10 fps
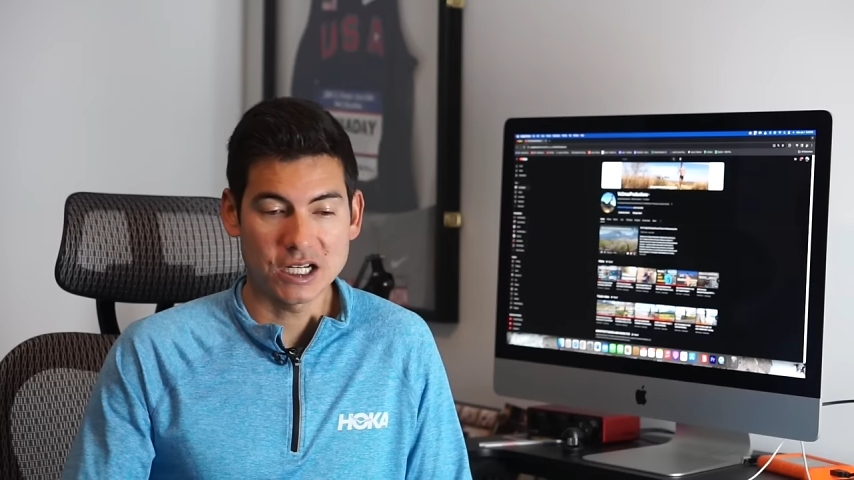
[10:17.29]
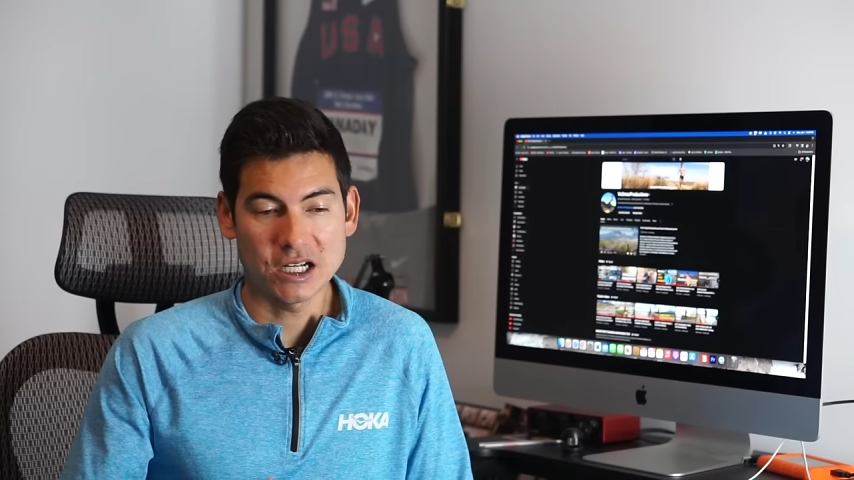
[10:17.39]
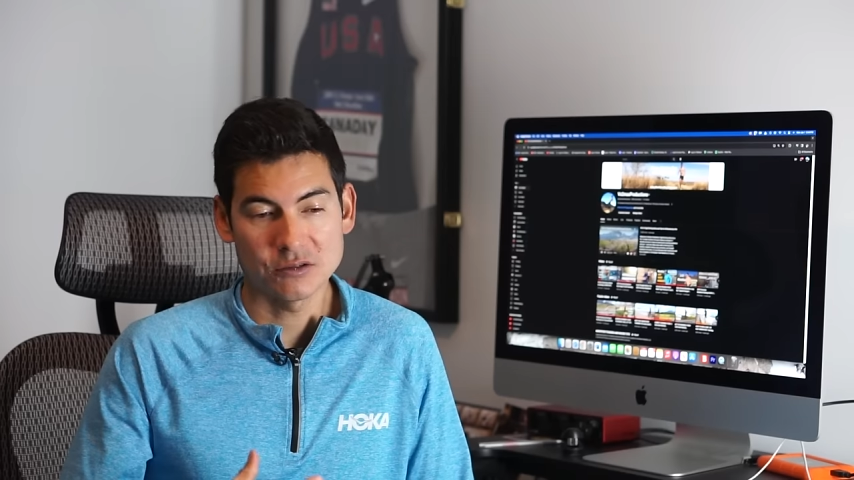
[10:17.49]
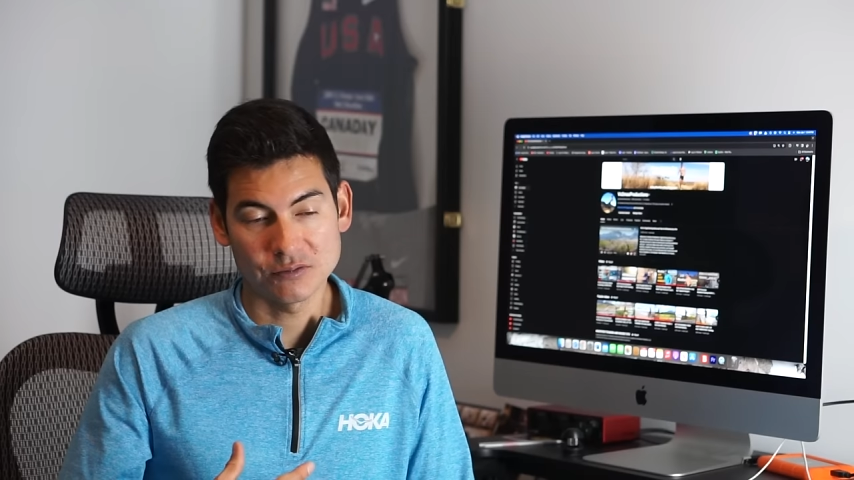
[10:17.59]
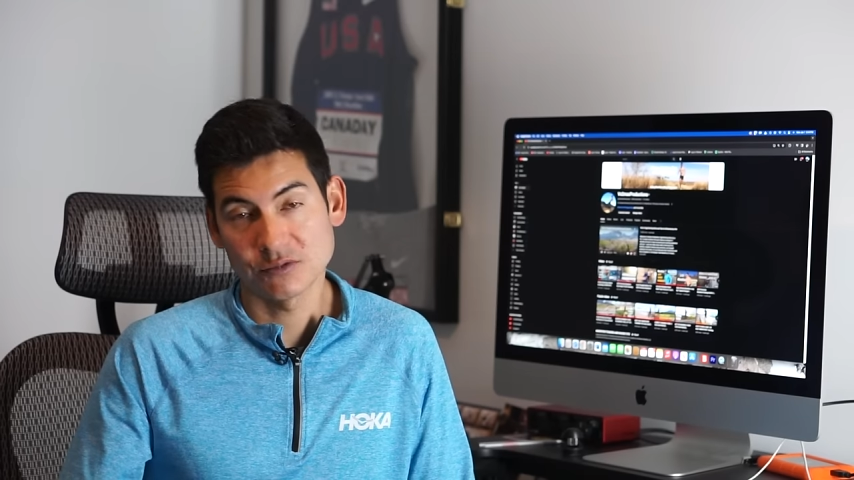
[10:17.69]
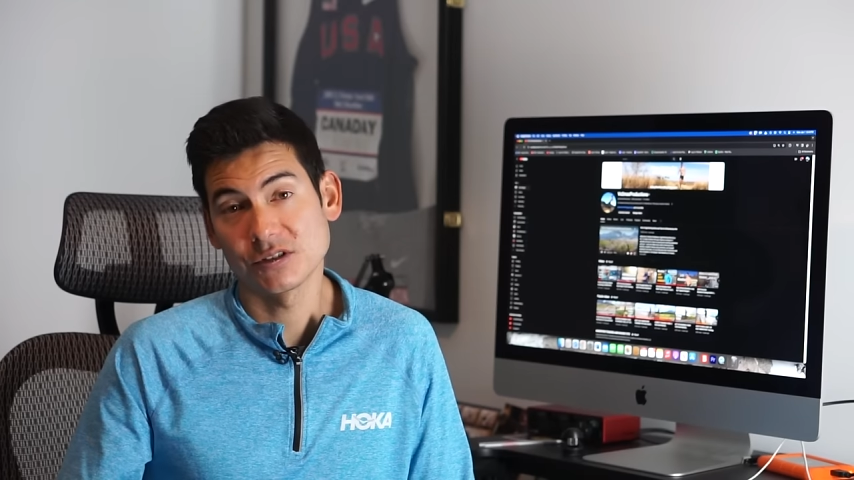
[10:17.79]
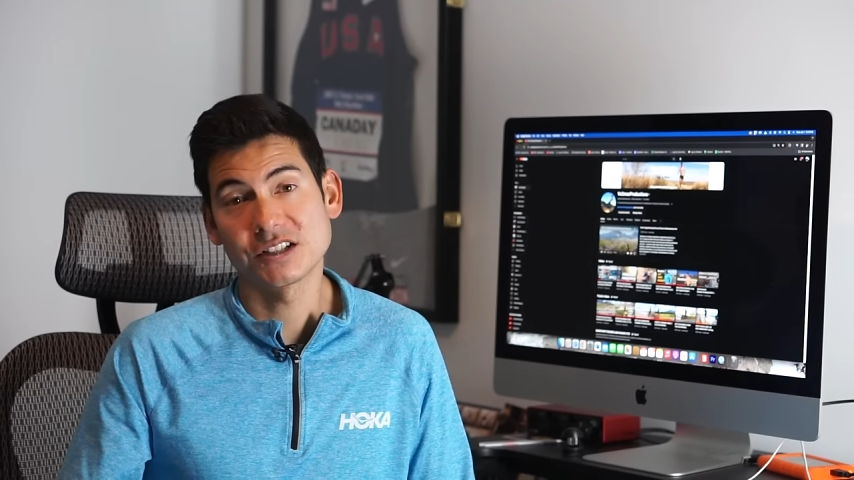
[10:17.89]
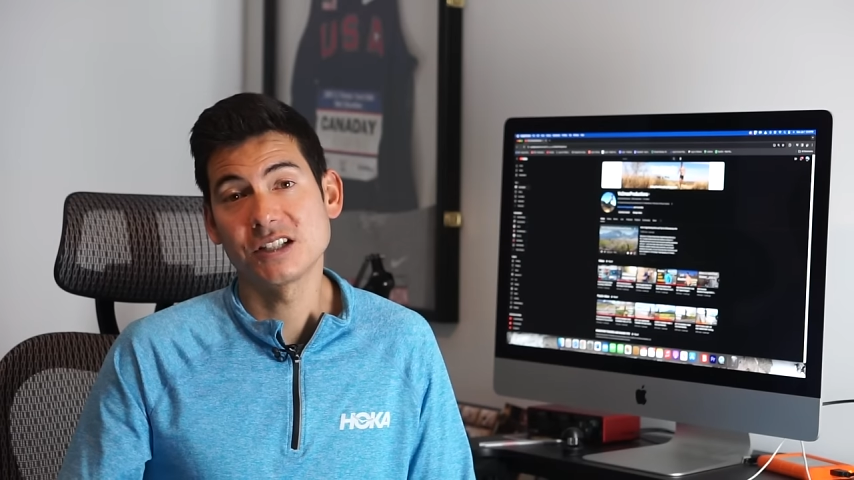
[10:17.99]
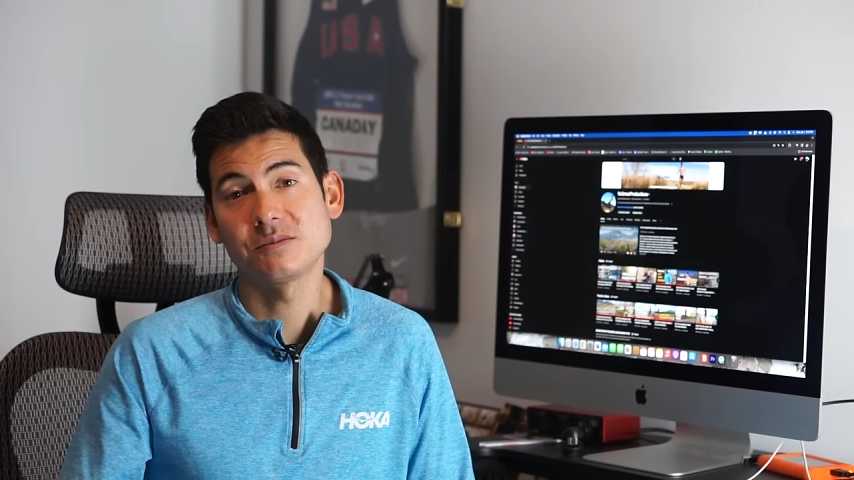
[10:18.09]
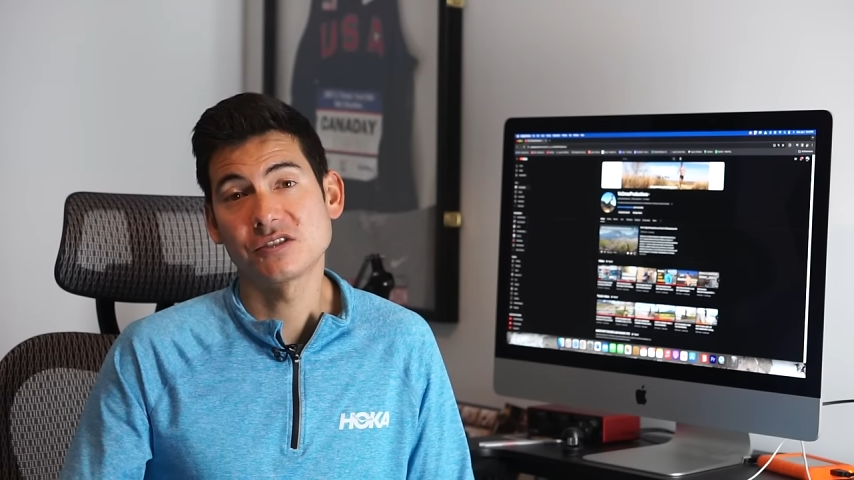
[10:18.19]
really
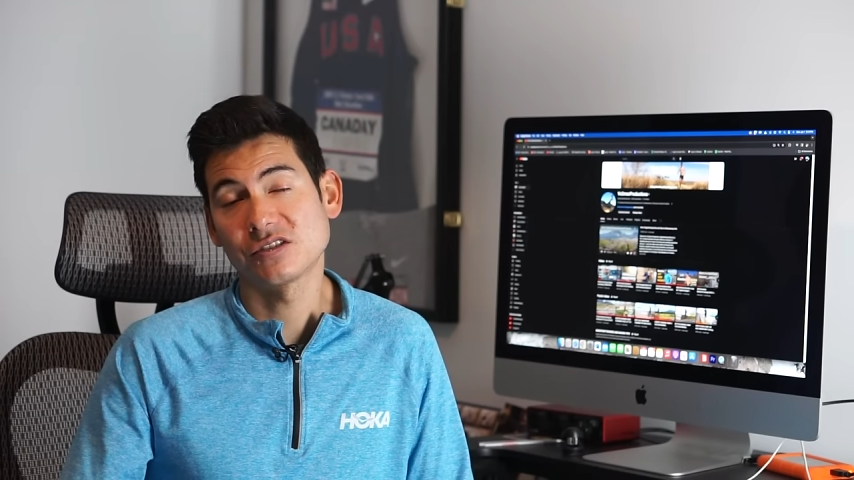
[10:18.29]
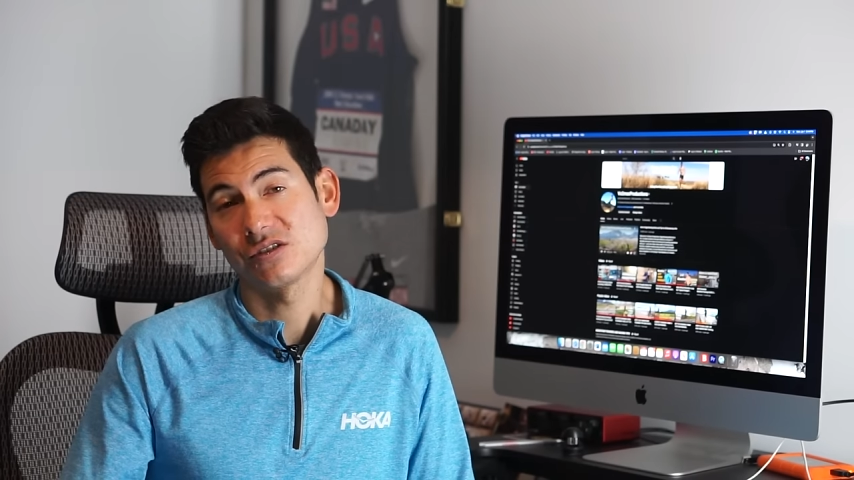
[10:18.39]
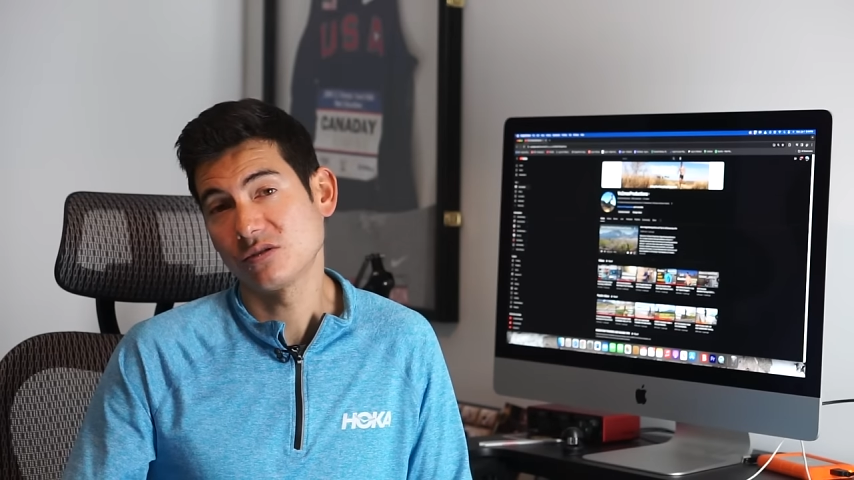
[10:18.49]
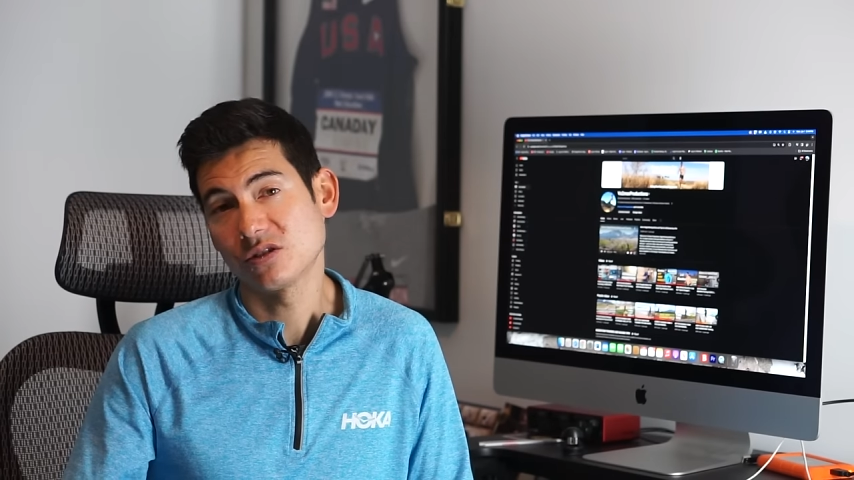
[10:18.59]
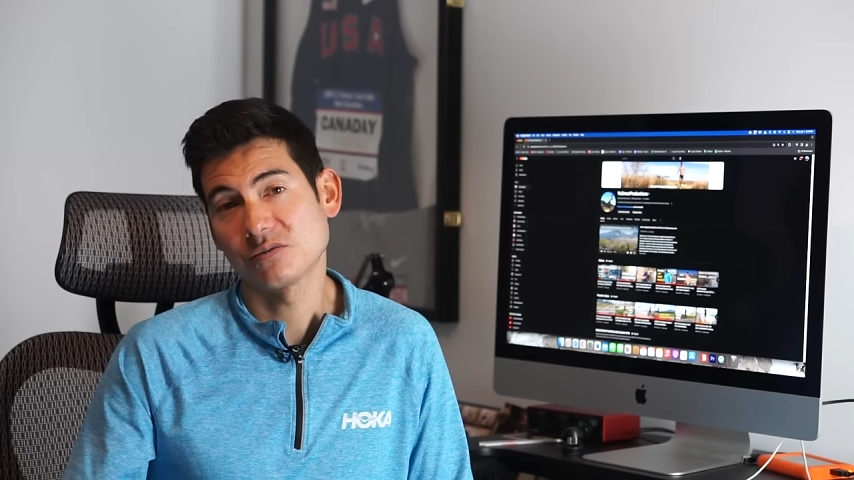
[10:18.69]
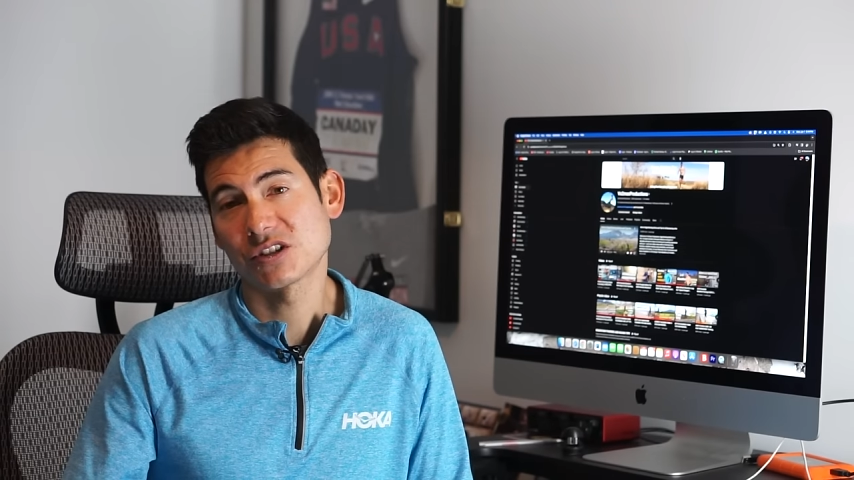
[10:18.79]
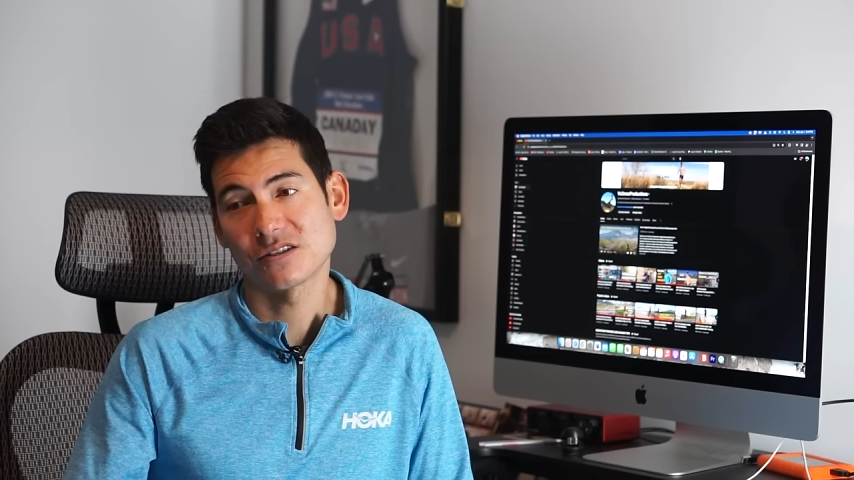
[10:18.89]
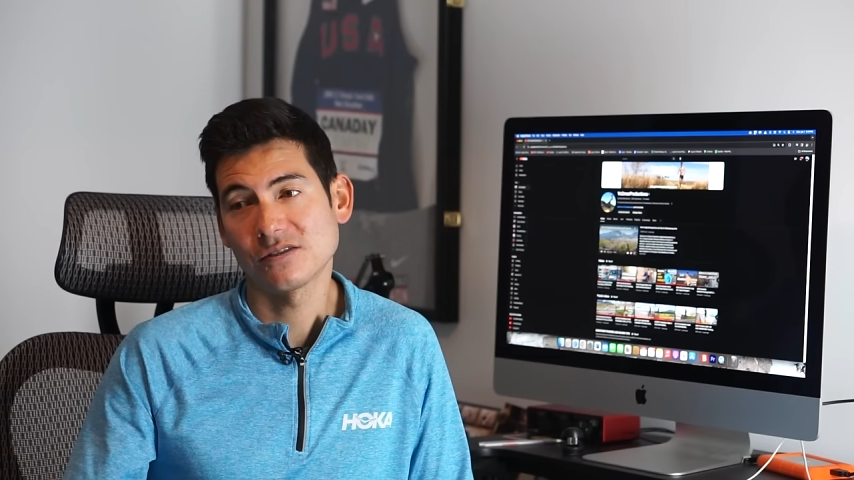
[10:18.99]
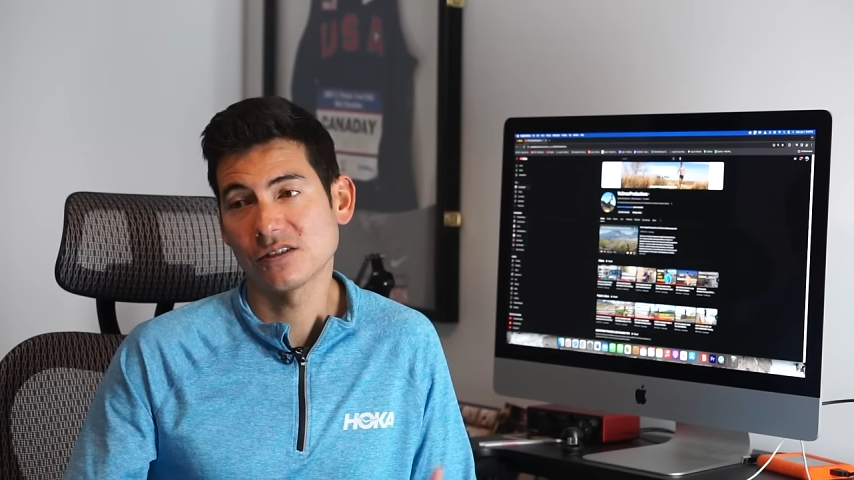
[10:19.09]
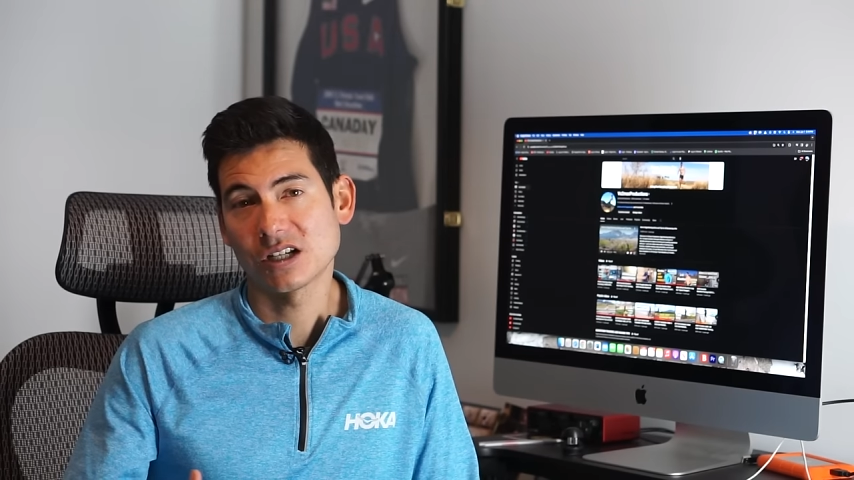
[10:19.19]
keeps this YouTube
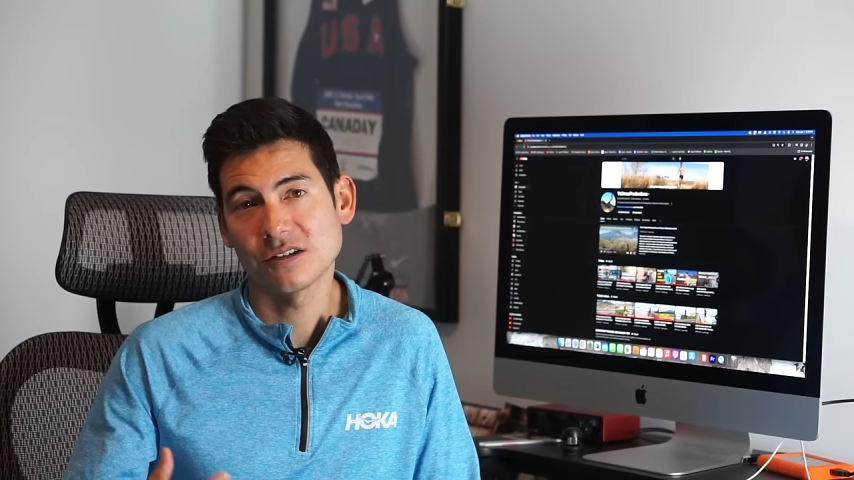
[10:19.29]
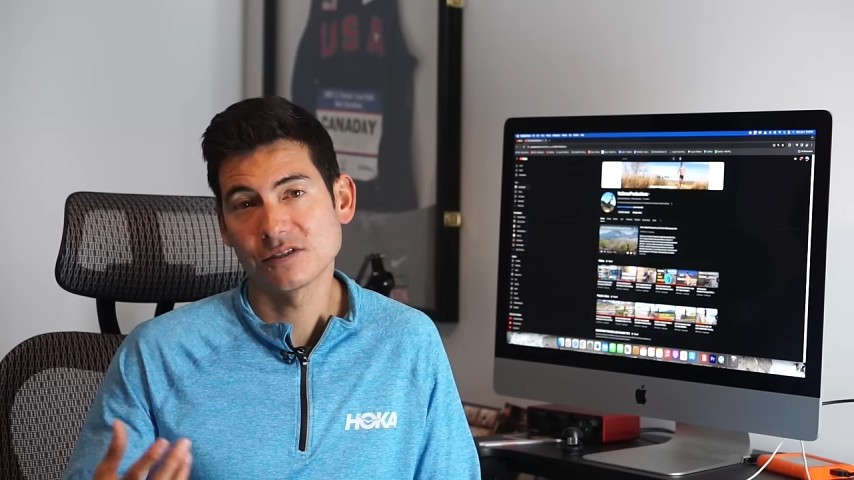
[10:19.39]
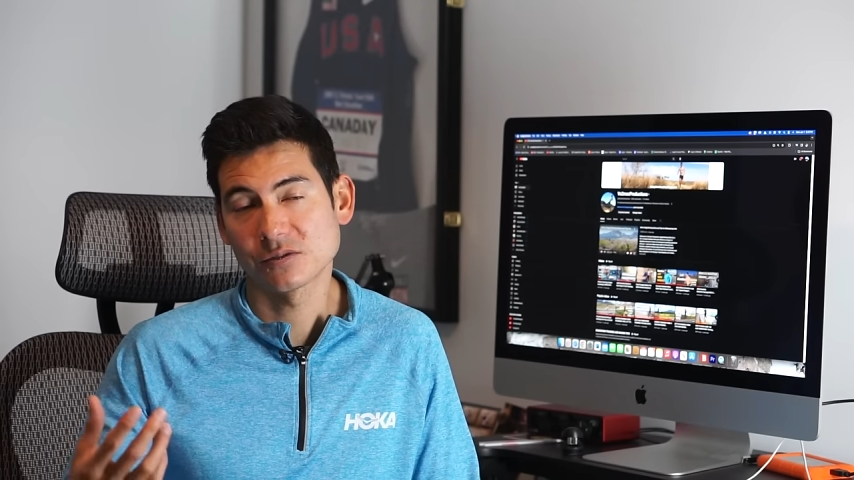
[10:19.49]
channel alive,